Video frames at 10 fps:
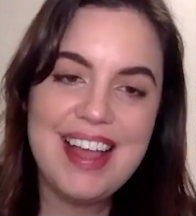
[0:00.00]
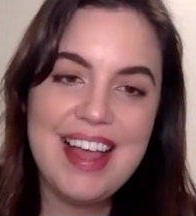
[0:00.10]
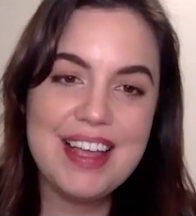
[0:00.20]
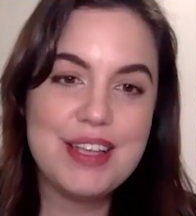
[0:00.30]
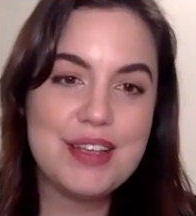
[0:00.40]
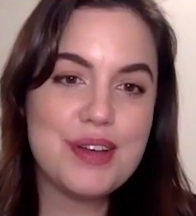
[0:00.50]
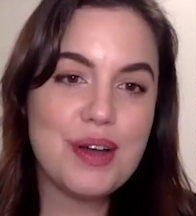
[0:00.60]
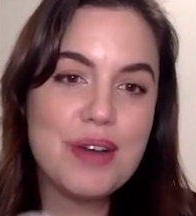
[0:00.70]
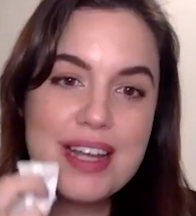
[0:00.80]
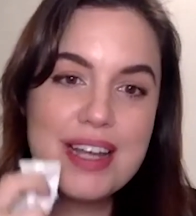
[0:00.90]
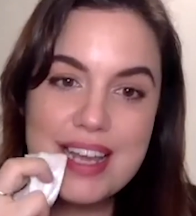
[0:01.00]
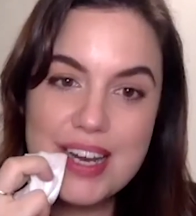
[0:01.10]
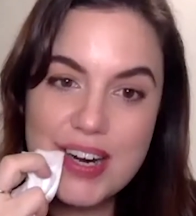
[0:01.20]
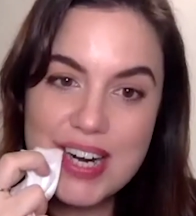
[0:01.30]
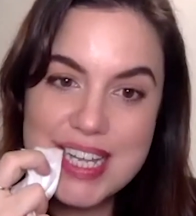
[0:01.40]
You don't want to get
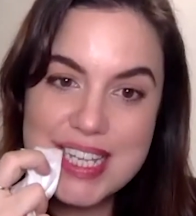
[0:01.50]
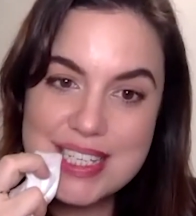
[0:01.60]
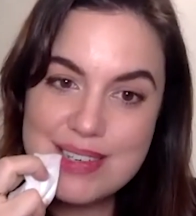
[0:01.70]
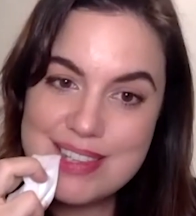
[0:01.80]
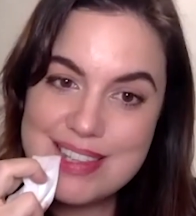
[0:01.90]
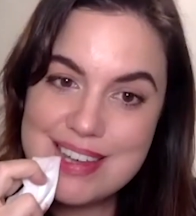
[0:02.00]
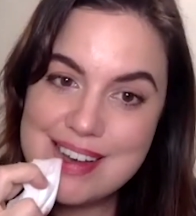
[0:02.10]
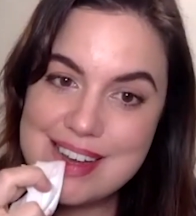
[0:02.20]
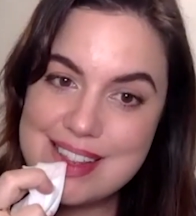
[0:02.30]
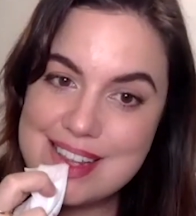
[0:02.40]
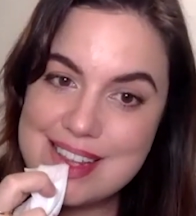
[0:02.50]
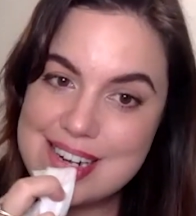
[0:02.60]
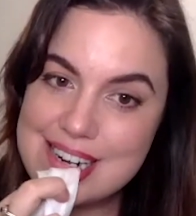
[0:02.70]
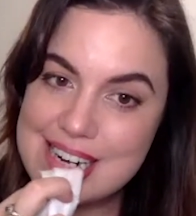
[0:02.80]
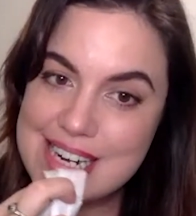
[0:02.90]
crazy with the
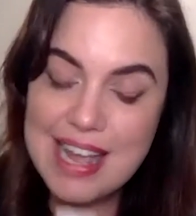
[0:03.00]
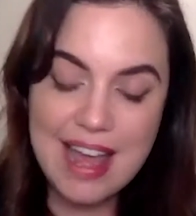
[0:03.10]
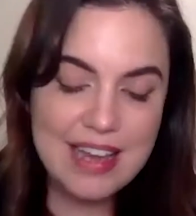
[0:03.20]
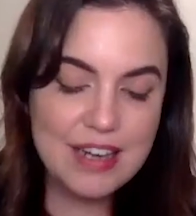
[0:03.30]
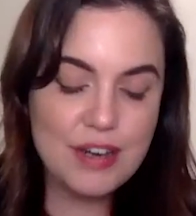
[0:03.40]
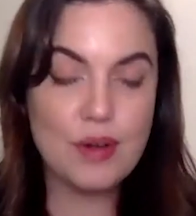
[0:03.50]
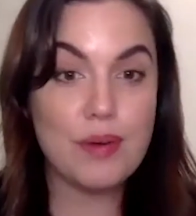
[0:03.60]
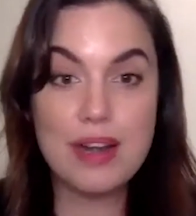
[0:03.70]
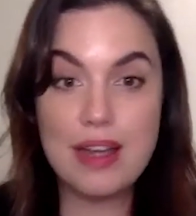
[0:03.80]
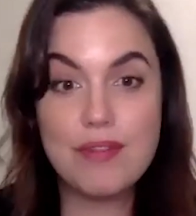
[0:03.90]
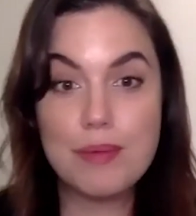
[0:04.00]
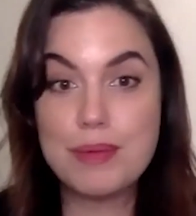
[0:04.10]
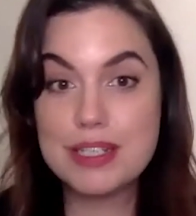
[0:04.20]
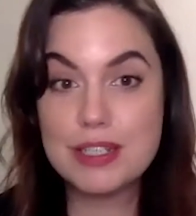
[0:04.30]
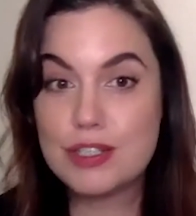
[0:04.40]
eyeliner. Again, you don't want to ever
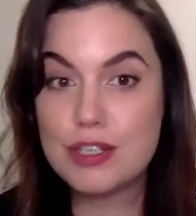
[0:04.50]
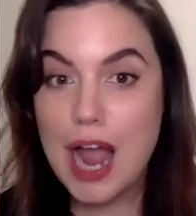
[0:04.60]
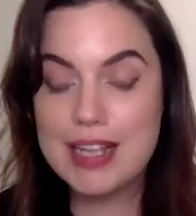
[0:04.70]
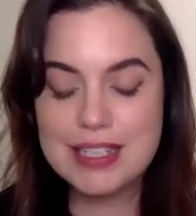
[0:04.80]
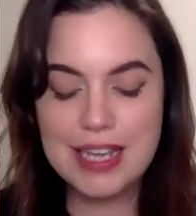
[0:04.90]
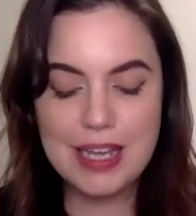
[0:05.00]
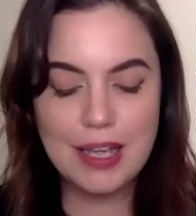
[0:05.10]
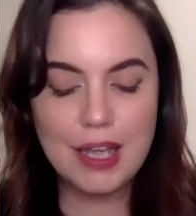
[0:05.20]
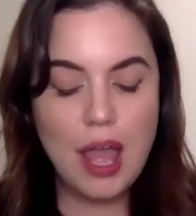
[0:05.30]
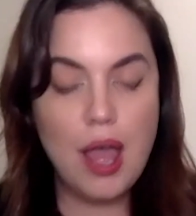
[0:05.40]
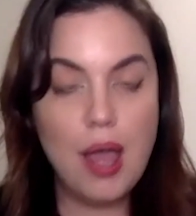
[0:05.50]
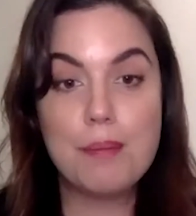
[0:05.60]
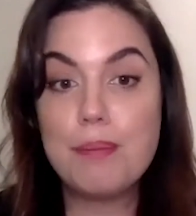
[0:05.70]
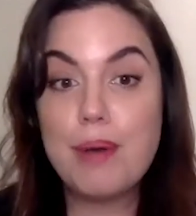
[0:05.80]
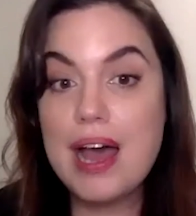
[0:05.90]
be distracting,
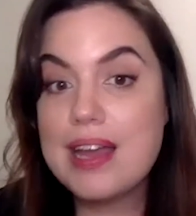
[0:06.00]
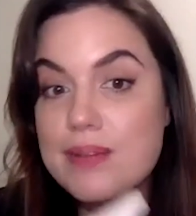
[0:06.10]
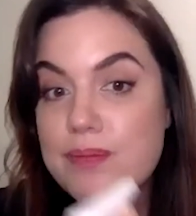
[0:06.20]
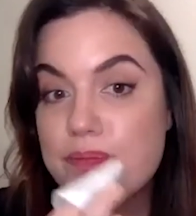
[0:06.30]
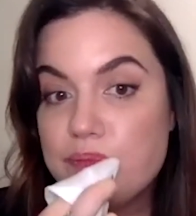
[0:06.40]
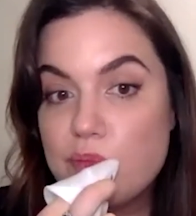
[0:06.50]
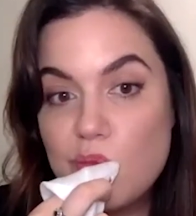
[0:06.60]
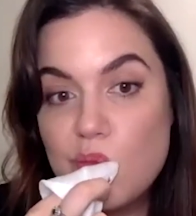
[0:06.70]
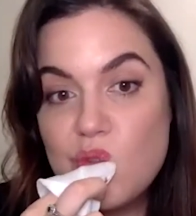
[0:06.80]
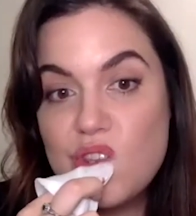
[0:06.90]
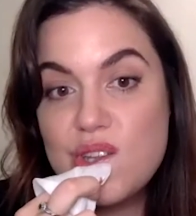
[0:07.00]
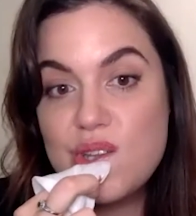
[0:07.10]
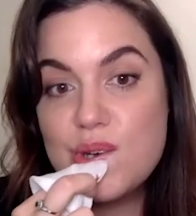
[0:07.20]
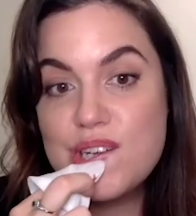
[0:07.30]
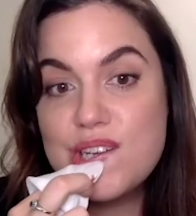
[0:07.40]
but
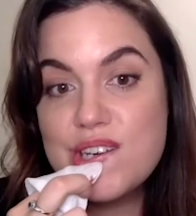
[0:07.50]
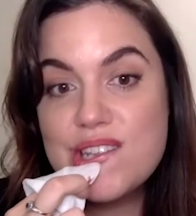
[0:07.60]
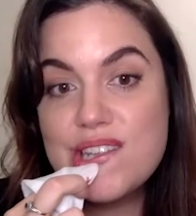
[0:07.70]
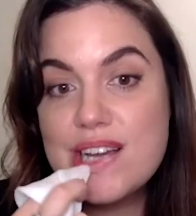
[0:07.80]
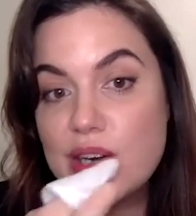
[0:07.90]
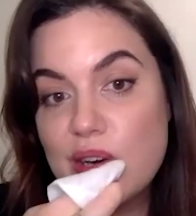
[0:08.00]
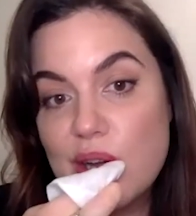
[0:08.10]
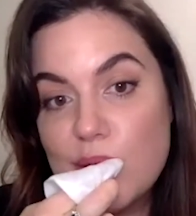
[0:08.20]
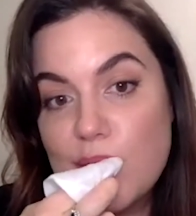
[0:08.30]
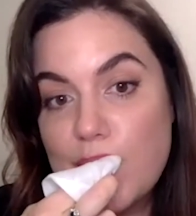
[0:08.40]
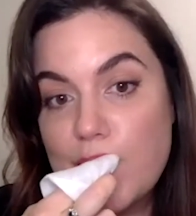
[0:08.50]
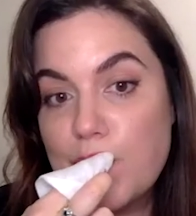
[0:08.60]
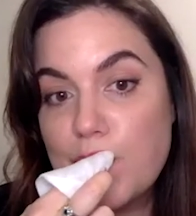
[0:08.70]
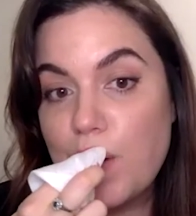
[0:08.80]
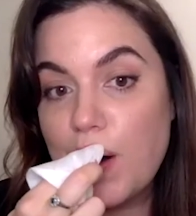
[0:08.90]
doing your liner on the
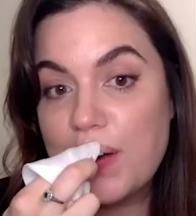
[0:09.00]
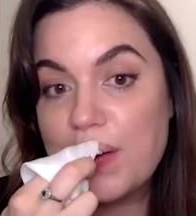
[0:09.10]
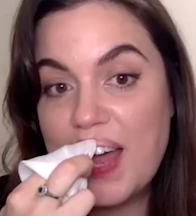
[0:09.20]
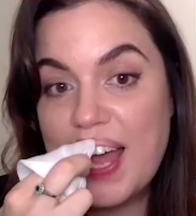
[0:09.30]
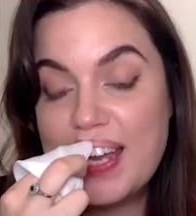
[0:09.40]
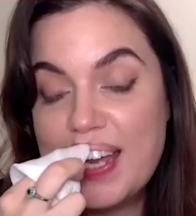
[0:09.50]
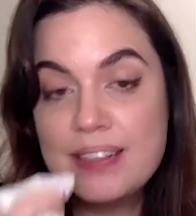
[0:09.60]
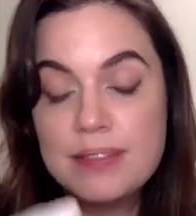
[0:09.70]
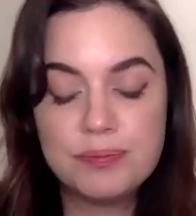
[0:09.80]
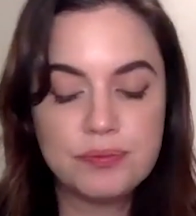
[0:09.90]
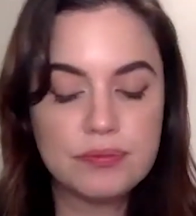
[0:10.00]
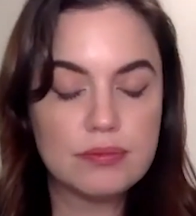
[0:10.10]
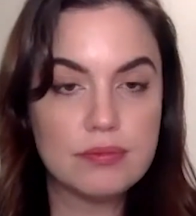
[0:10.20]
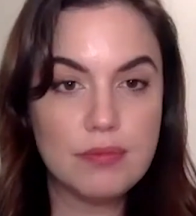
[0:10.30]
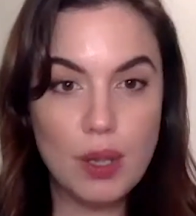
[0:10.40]
inner waterline,
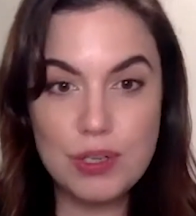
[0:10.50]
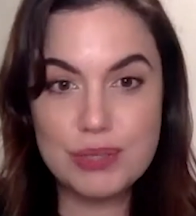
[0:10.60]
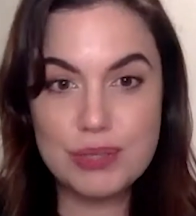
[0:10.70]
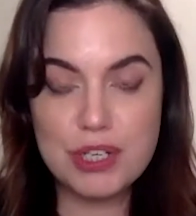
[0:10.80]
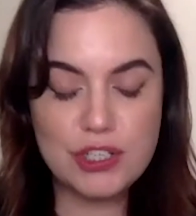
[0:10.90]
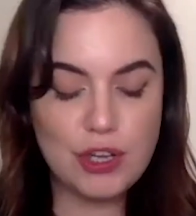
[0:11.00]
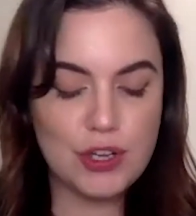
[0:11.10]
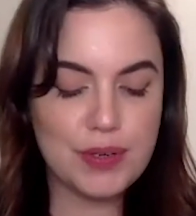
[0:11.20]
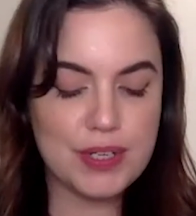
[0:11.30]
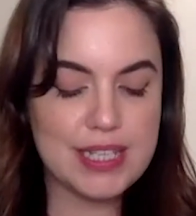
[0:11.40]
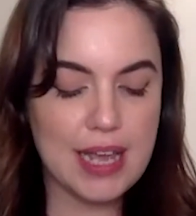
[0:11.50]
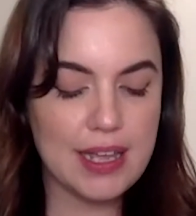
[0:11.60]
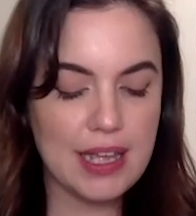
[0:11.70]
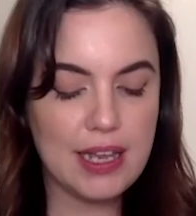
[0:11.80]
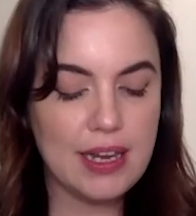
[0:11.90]
which I'm going to show you in a
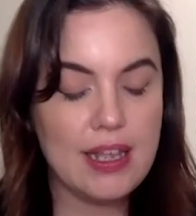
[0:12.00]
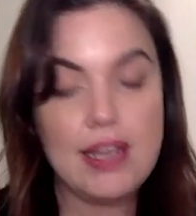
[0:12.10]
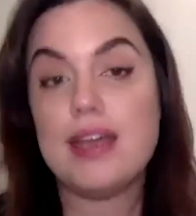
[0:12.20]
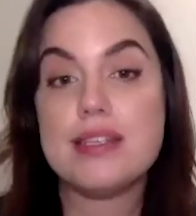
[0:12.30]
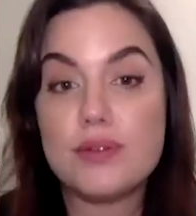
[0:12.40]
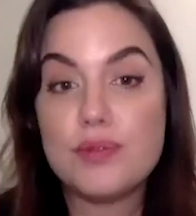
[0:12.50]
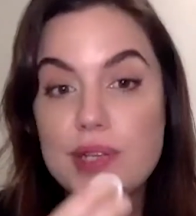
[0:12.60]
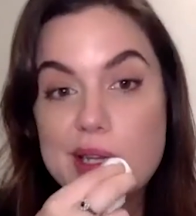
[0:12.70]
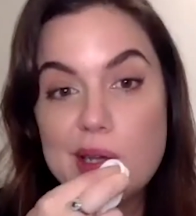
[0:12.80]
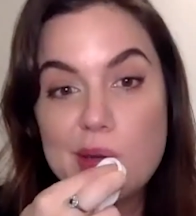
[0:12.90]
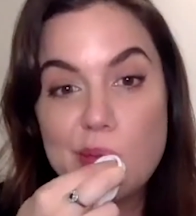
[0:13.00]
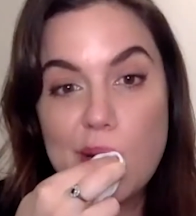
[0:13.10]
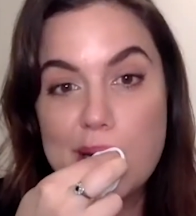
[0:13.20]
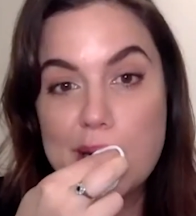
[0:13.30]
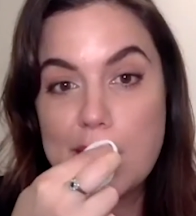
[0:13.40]
second, is a really good
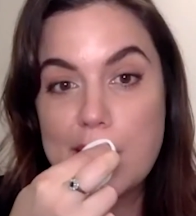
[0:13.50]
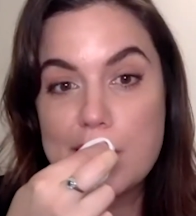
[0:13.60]
way to get